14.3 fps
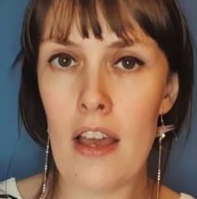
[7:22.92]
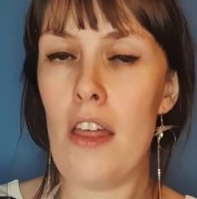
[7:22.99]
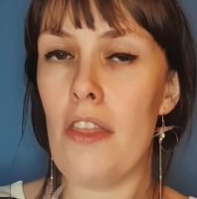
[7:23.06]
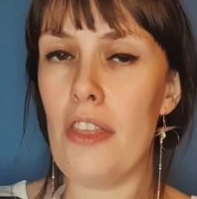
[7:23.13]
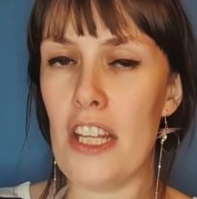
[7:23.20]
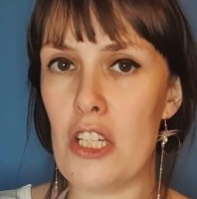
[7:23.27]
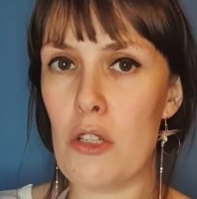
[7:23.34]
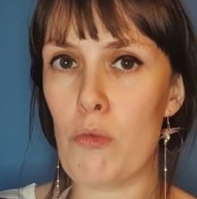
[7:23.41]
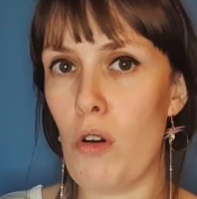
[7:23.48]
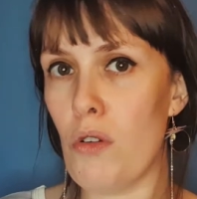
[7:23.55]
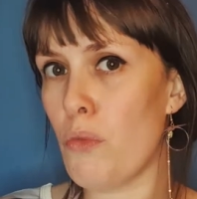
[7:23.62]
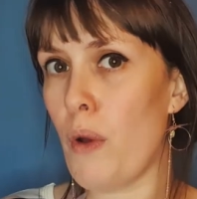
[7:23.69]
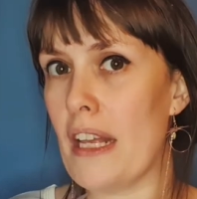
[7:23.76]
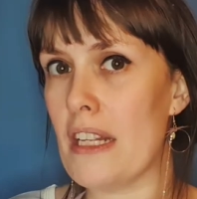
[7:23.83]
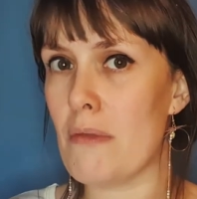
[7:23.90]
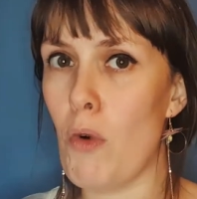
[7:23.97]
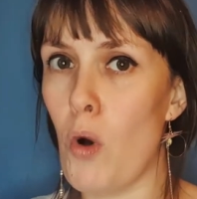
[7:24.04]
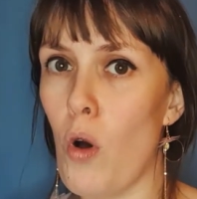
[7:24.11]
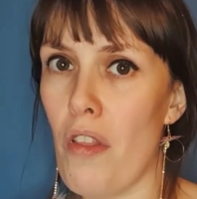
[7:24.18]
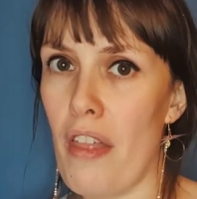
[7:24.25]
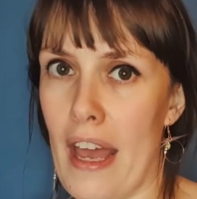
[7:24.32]
this one weighs
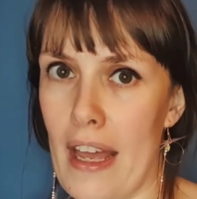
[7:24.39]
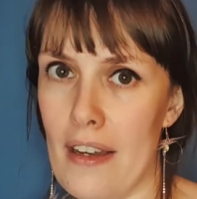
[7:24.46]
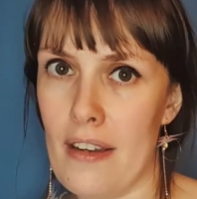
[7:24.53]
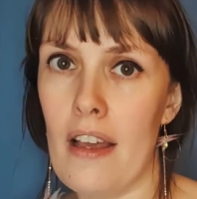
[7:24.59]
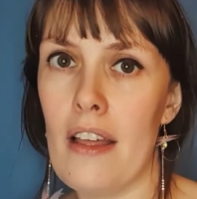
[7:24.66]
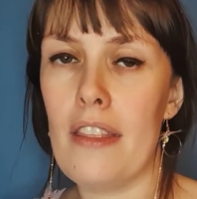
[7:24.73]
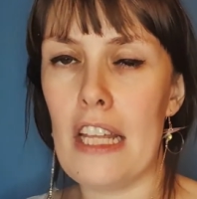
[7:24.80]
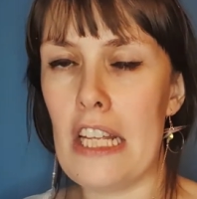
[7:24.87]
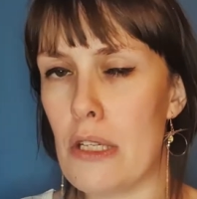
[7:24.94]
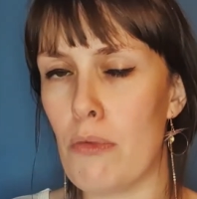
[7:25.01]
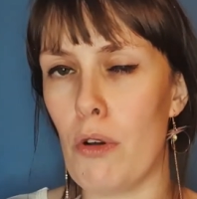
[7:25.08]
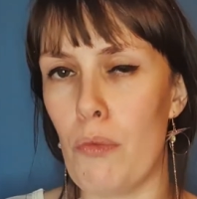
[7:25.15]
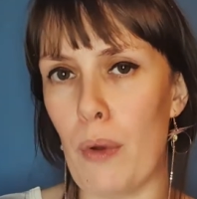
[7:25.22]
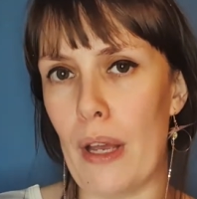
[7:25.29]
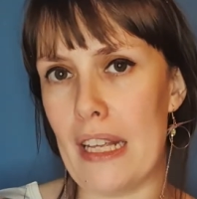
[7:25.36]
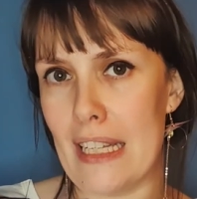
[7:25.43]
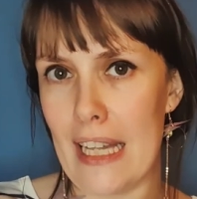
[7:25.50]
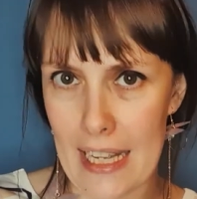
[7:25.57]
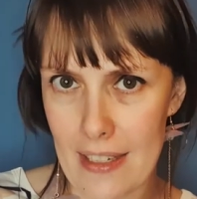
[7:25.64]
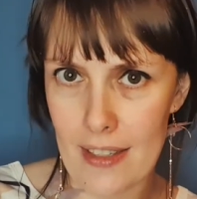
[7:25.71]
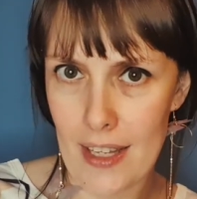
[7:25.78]
more than, this one weighs
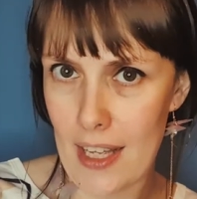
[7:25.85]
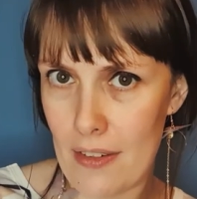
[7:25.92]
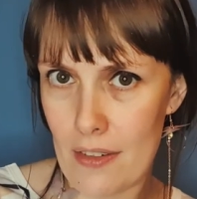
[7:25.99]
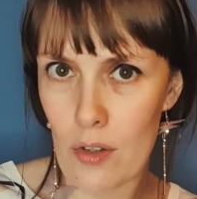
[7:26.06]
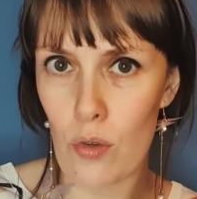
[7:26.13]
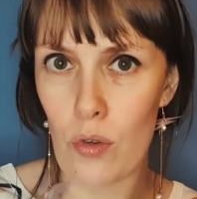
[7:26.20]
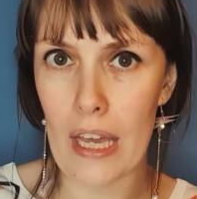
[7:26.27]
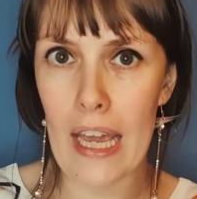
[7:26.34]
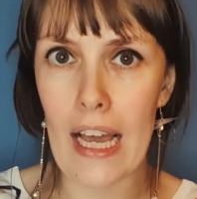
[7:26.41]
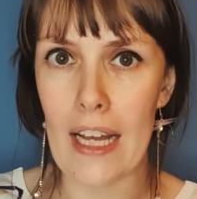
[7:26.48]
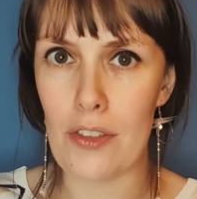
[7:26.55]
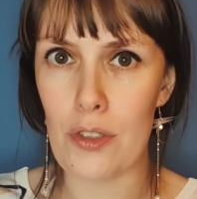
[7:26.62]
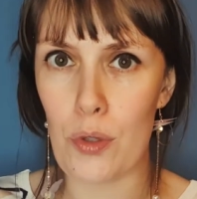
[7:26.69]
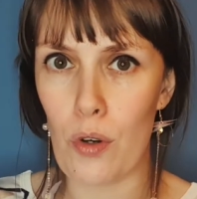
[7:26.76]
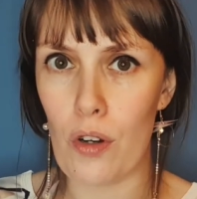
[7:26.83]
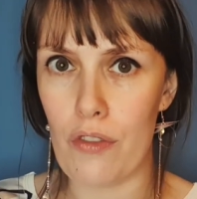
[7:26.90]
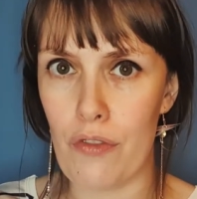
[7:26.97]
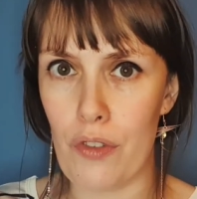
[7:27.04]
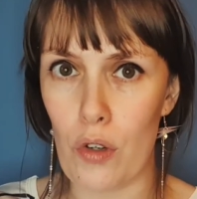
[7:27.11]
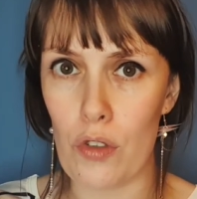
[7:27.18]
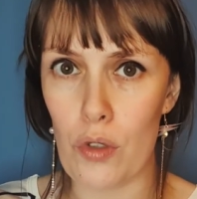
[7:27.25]
less than, okay, and so on
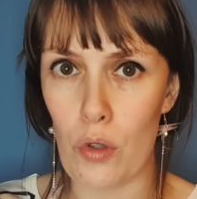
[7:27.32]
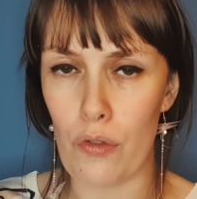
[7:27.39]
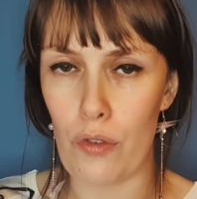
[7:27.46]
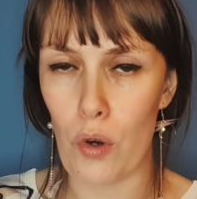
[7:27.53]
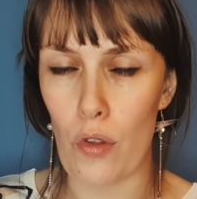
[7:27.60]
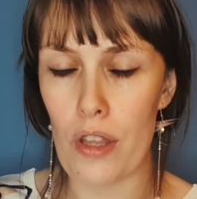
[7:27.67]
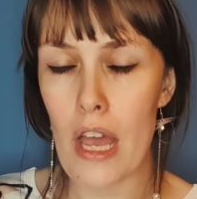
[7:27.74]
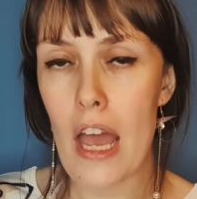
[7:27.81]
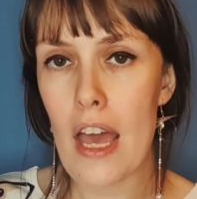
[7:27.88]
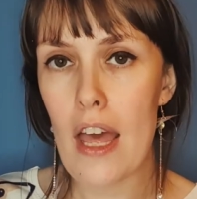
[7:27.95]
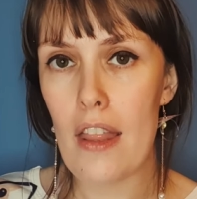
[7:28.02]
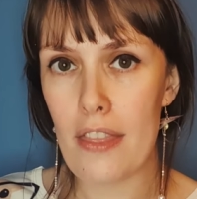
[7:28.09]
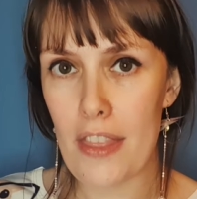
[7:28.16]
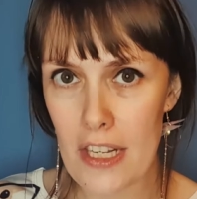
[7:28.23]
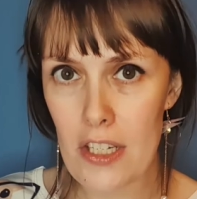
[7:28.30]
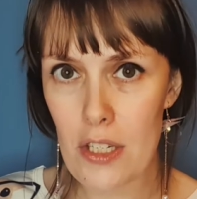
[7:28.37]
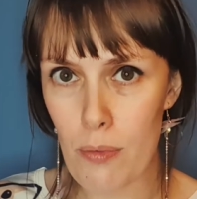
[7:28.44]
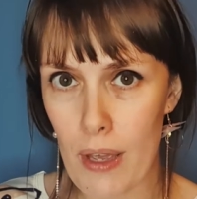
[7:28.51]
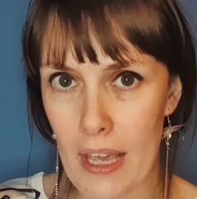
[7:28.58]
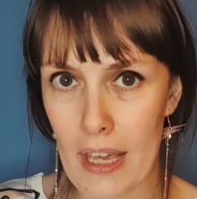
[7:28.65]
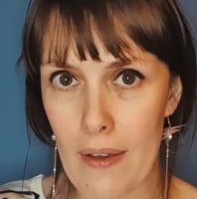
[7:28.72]
and so forth. This
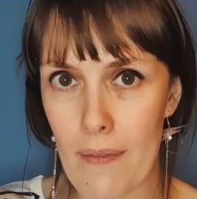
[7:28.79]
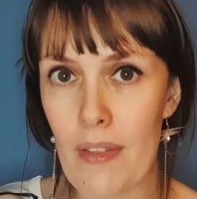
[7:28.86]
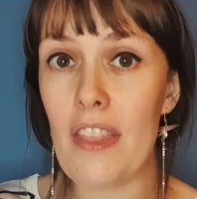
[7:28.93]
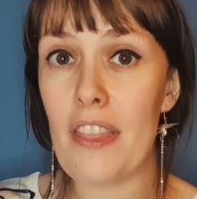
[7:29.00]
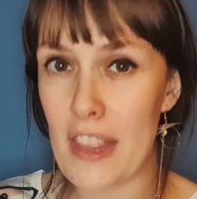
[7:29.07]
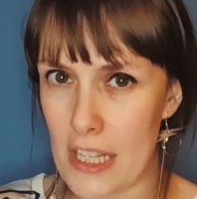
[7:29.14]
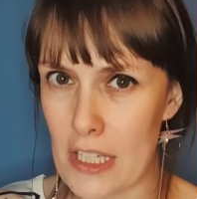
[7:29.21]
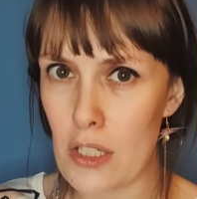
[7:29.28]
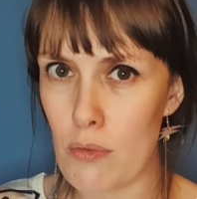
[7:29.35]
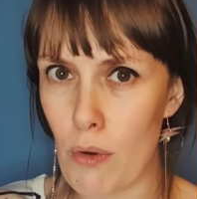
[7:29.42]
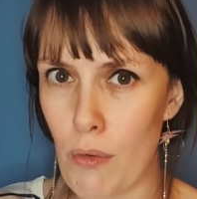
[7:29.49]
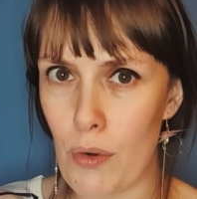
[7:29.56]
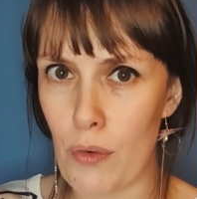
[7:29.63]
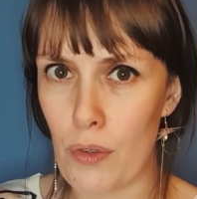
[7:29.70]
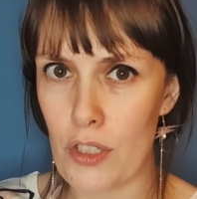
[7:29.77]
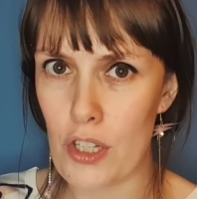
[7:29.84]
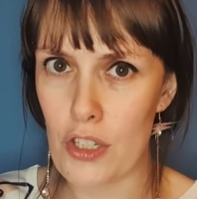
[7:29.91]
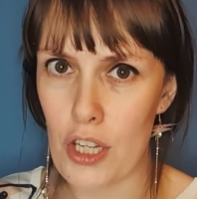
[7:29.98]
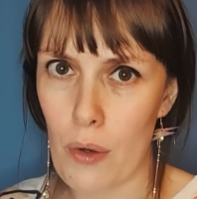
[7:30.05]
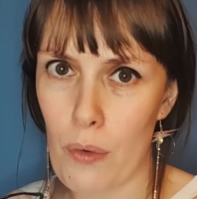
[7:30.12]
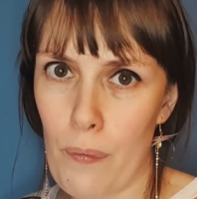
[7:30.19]
week, this is what we're going to
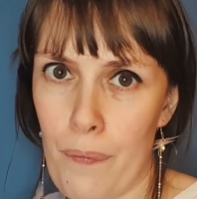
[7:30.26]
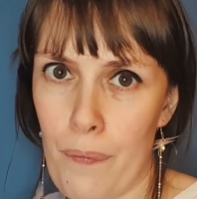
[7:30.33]
do.